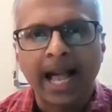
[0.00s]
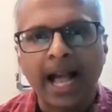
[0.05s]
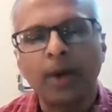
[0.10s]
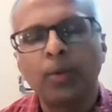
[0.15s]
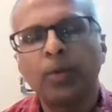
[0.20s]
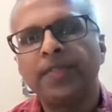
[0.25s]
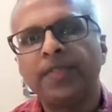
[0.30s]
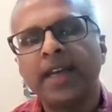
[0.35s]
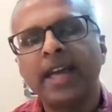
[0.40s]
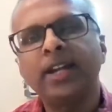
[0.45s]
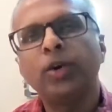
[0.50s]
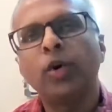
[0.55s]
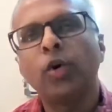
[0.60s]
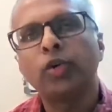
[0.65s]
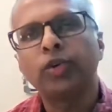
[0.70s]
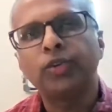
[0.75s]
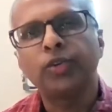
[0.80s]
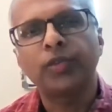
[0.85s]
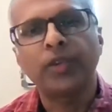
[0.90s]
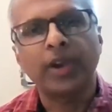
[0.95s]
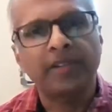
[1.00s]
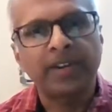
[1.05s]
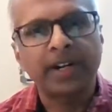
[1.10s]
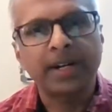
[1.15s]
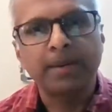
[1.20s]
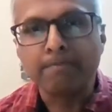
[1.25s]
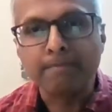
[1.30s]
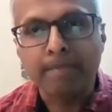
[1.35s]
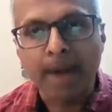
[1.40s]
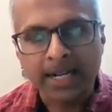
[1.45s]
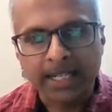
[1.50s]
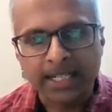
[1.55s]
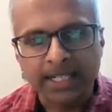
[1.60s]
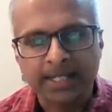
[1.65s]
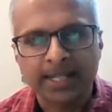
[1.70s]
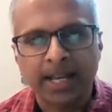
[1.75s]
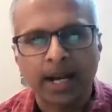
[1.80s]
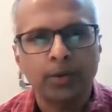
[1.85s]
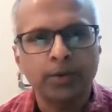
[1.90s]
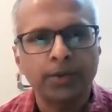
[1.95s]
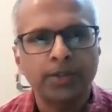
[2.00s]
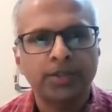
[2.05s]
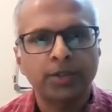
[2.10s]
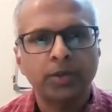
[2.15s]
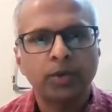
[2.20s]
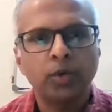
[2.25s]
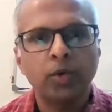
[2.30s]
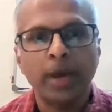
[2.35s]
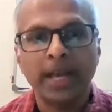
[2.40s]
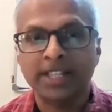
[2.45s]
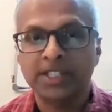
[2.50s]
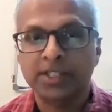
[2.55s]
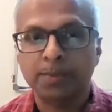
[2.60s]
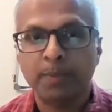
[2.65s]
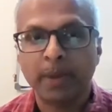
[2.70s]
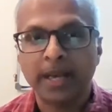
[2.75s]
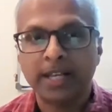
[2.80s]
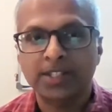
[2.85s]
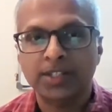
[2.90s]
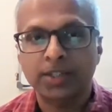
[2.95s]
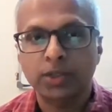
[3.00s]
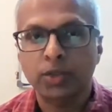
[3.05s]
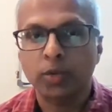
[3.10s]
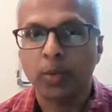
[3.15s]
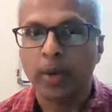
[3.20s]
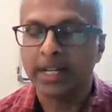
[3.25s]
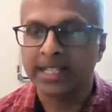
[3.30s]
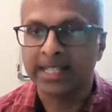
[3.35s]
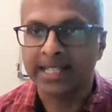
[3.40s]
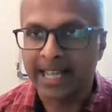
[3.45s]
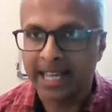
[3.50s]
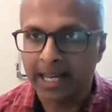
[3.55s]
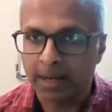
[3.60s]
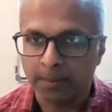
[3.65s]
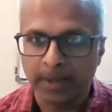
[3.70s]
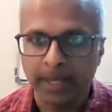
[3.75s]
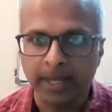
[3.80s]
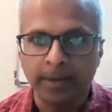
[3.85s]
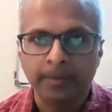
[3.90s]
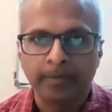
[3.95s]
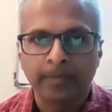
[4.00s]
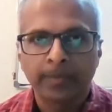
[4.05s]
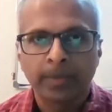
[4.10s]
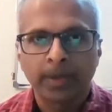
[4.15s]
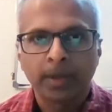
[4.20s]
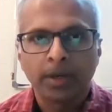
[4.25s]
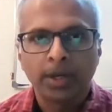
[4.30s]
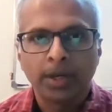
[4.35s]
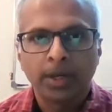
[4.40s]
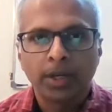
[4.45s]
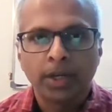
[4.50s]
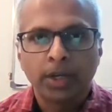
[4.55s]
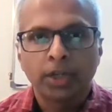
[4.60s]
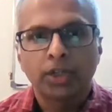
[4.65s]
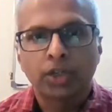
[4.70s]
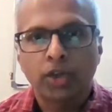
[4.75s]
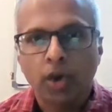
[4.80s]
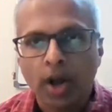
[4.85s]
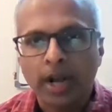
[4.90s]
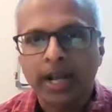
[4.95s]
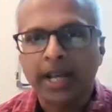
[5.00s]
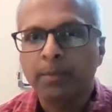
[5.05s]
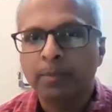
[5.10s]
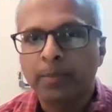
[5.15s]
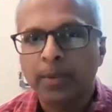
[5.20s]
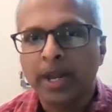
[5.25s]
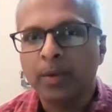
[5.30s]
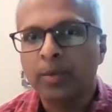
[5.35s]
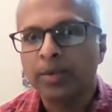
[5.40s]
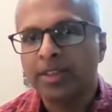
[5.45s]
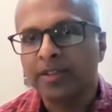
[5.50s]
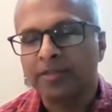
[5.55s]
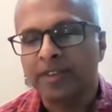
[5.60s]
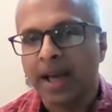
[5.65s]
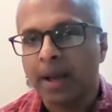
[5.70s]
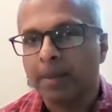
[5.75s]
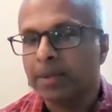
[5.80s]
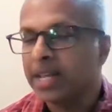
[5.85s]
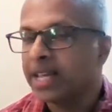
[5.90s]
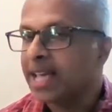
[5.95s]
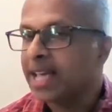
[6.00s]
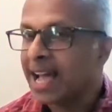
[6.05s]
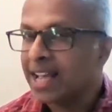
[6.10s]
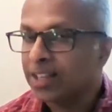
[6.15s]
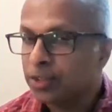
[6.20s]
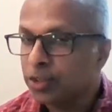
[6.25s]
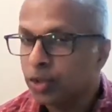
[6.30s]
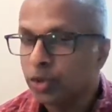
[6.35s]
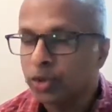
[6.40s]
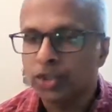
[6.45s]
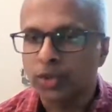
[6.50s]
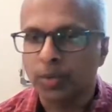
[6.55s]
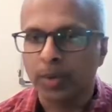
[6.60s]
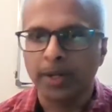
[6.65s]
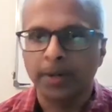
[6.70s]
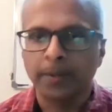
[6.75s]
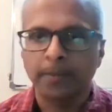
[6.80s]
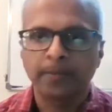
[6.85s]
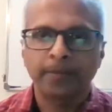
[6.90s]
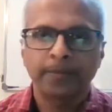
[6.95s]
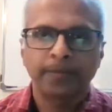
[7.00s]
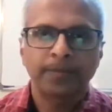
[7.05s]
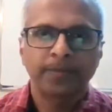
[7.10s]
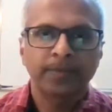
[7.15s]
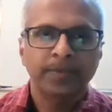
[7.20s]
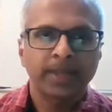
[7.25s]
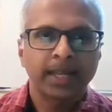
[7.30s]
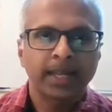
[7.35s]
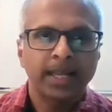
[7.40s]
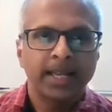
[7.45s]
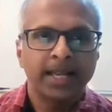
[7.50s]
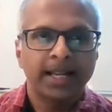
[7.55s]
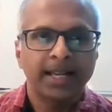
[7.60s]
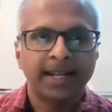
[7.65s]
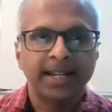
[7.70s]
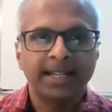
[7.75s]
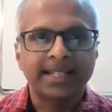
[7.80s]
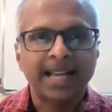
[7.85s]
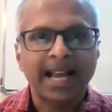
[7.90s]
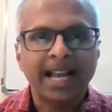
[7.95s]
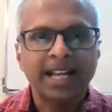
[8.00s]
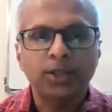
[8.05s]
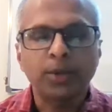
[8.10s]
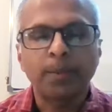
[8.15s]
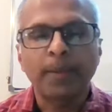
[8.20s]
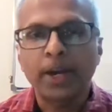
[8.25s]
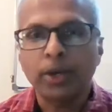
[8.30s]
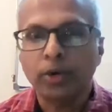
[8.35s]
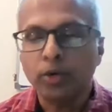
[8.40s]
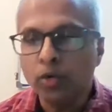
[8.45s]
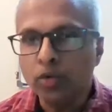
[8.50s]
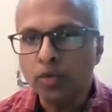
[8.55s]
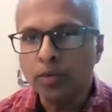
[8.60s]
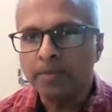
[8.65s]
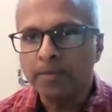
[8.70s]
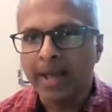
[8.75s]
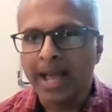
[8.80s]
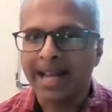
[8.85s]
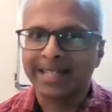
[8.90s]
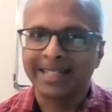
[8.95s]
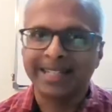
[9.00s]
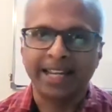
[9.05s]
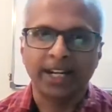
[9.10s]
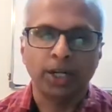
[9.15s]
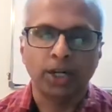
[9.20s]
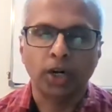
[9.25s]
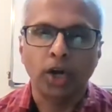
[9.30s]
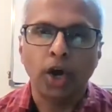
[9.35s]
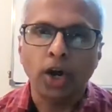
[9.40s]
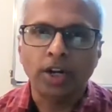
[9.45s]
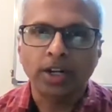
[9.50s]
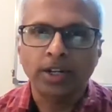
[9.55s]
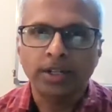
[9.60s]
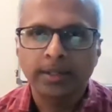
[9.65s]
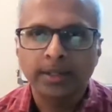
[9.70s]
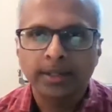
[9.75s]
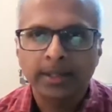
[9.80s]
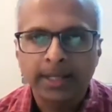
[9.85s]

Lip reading: I would then go to Reverend Martin's house, who expects to entertain me, talk and pray with the family as usual, retire to my room at 10 o'clock,